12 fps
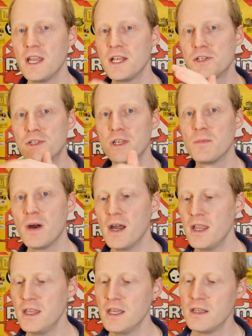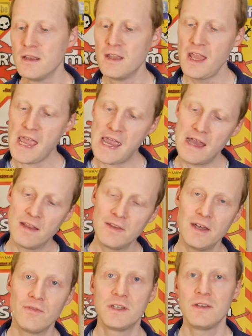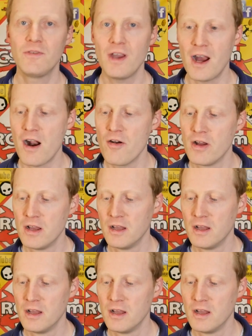HDMI in and have a DVR.